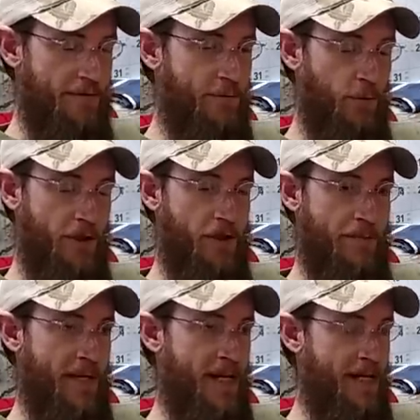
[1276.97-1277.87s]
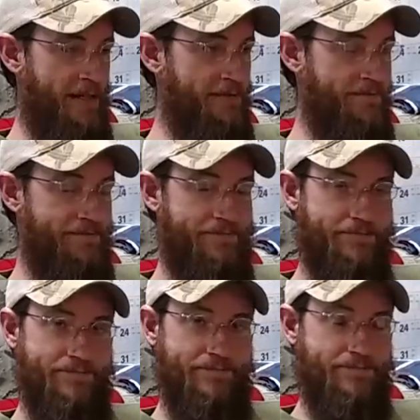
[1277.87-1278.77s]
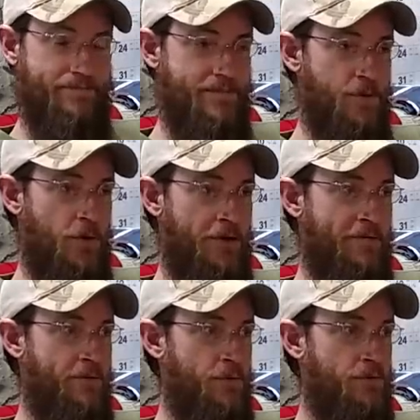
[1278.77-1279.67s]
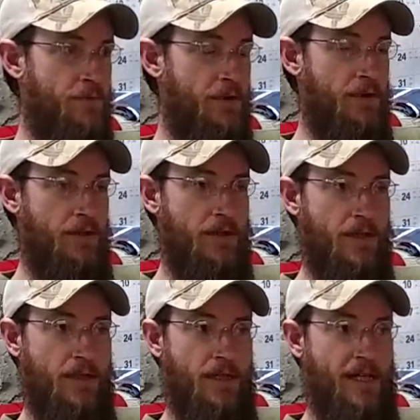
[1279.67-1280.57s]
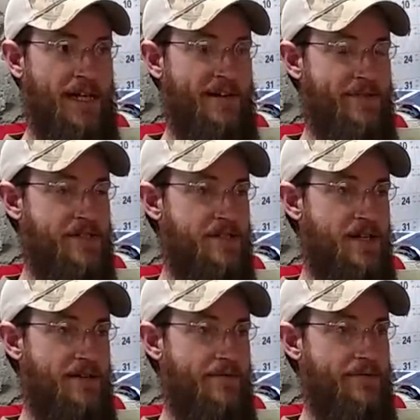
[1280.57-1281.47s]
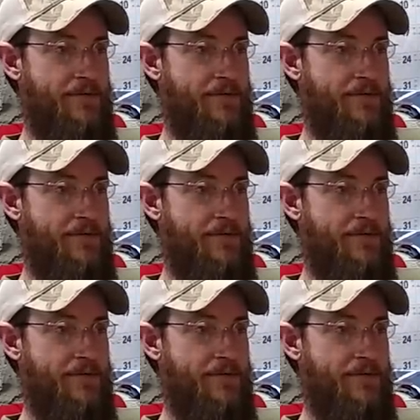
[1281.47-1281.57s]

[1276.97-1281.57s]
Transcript: fully automatic. It's wonderful. I have it set